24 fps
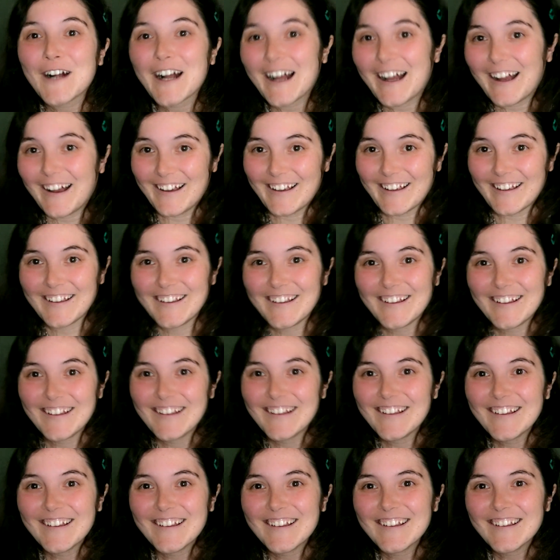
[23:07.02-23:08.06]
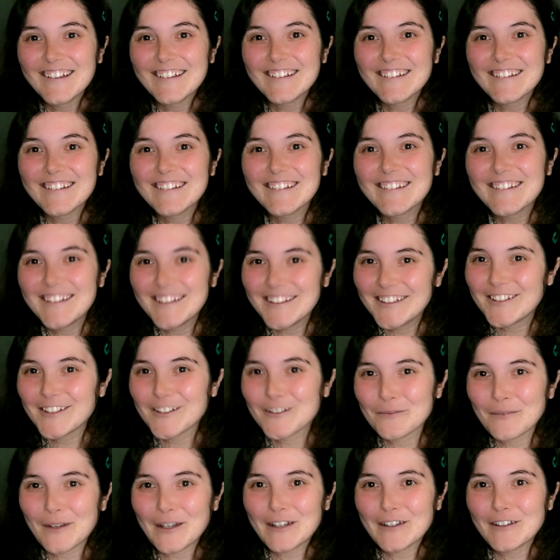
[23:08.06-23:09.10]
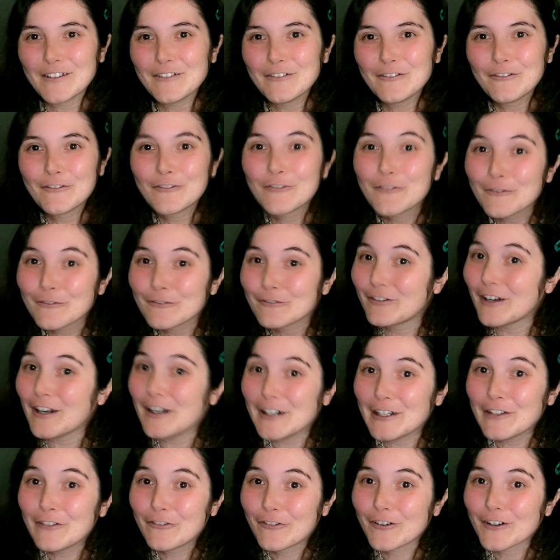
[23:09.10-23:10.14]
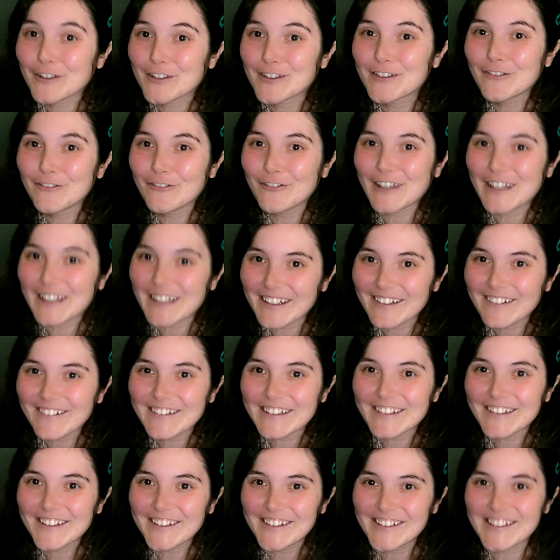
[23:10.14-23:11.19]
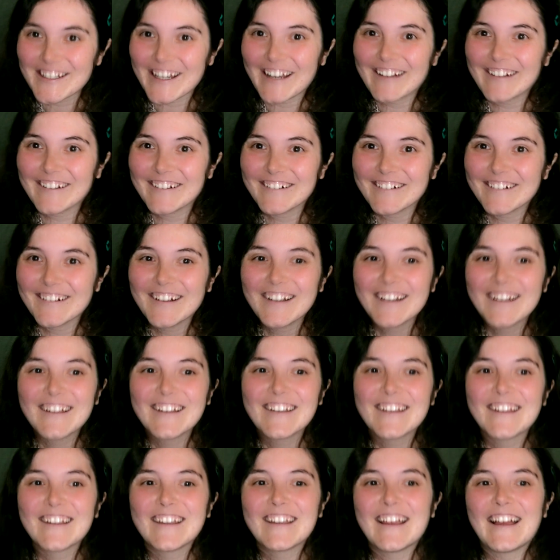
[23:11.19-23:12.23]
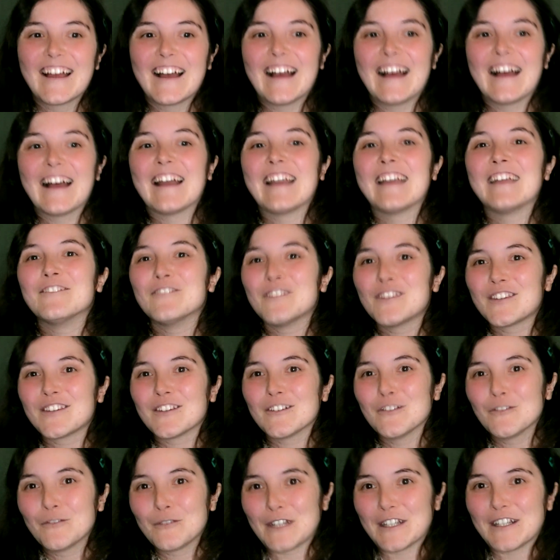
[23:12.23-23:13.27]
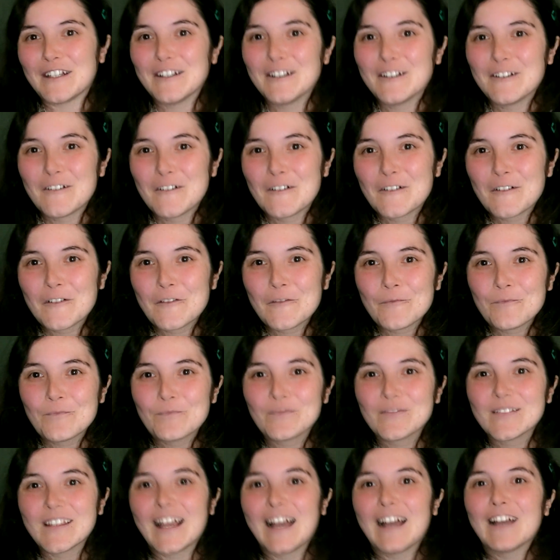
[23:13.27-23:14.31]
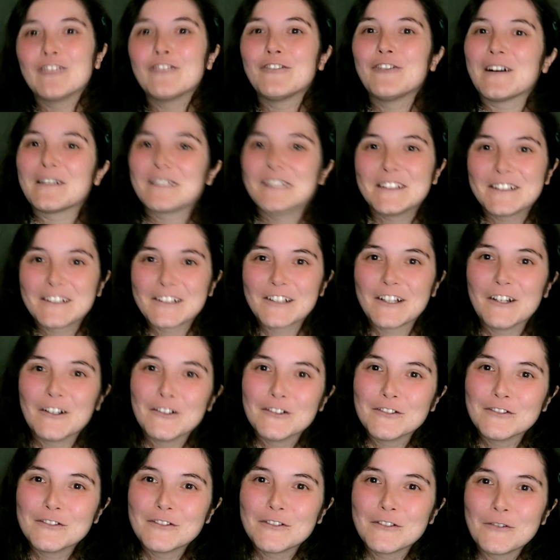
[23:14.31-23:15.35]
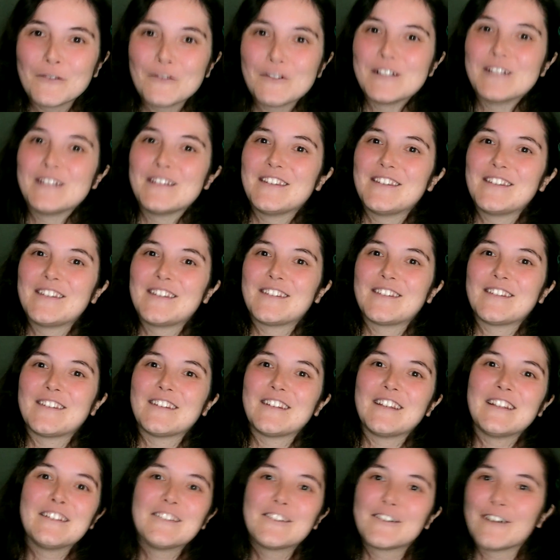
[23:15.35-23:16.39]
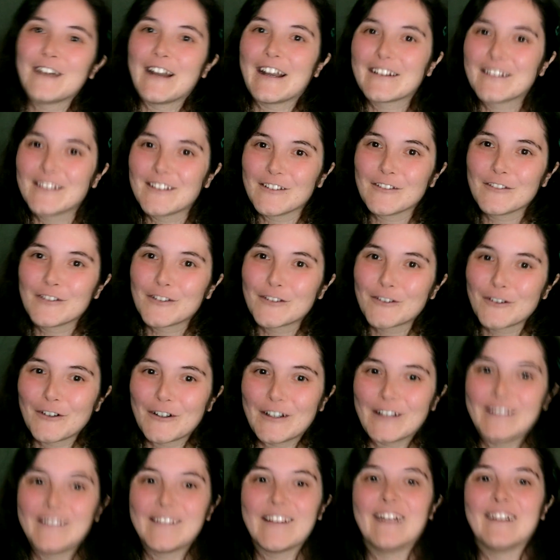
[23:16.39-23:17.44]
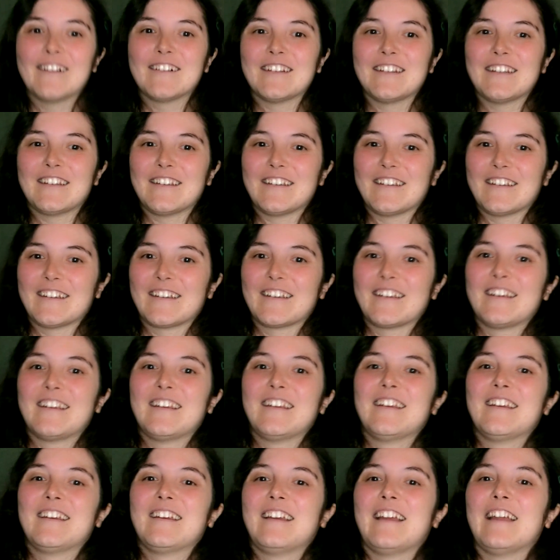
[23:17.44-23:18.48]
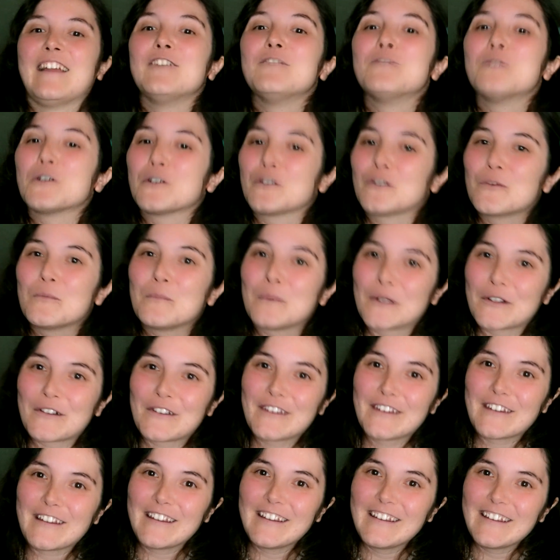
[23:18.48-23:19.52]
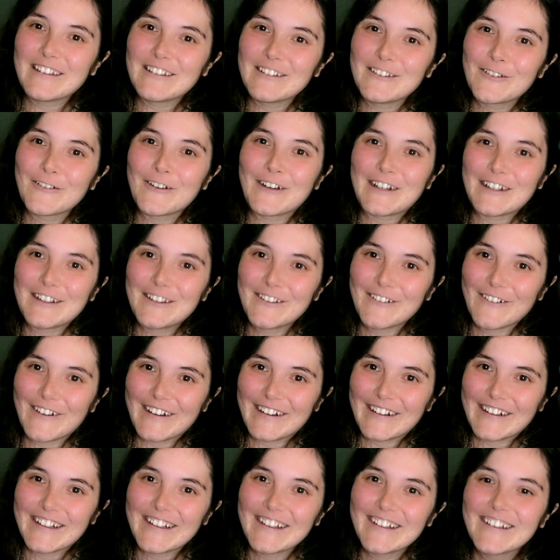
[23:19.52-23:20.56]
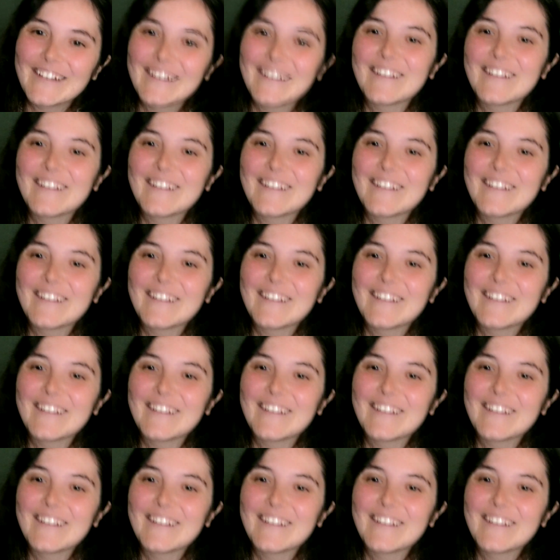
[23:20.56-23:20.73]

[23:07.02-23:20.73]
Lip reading: hi, this is my very first video on this channel. I am Sylvine. I fell in love with interactive storytelling and world building in 2020,